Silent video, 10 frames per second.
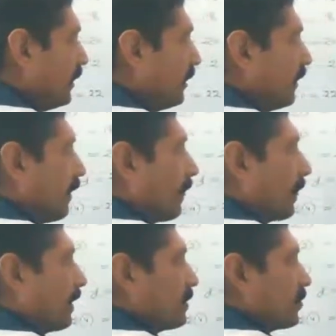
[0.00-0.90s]
right?
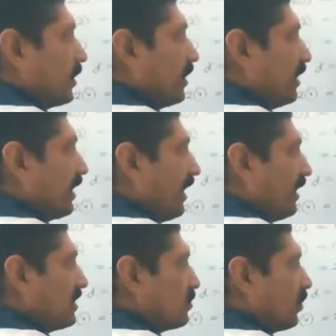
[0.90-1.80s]
So here
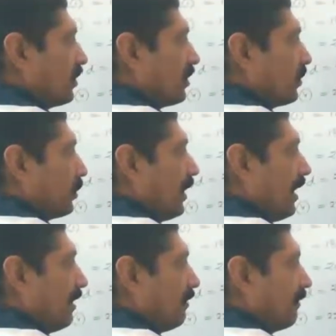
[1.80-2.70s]
n is what?
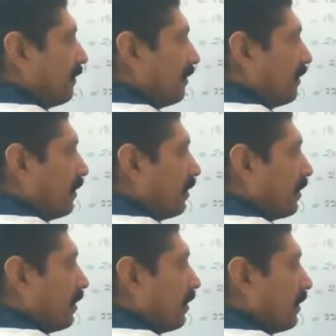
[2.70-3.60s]
12
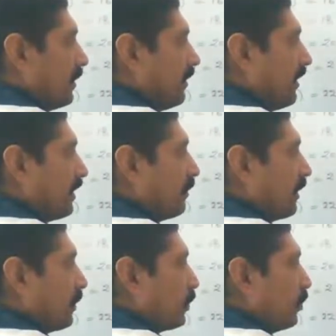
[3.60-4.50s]
divided
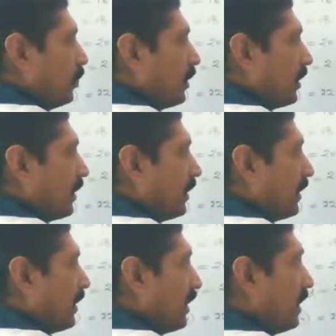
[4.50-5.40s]
by 2.
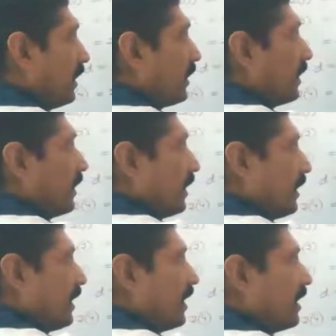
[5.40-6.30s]
A
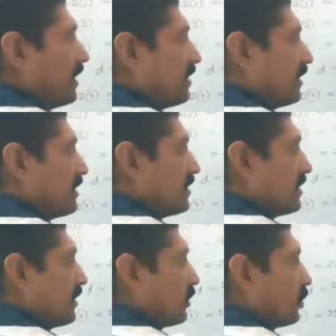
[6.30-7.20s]
here is
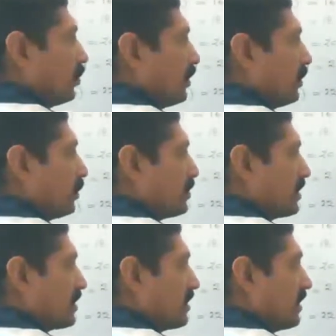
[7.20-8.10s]
2 into
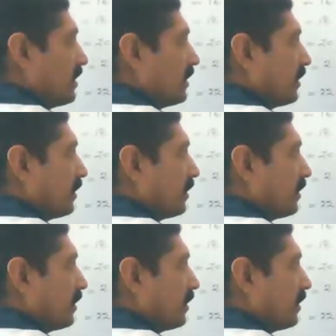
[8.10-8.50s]
16.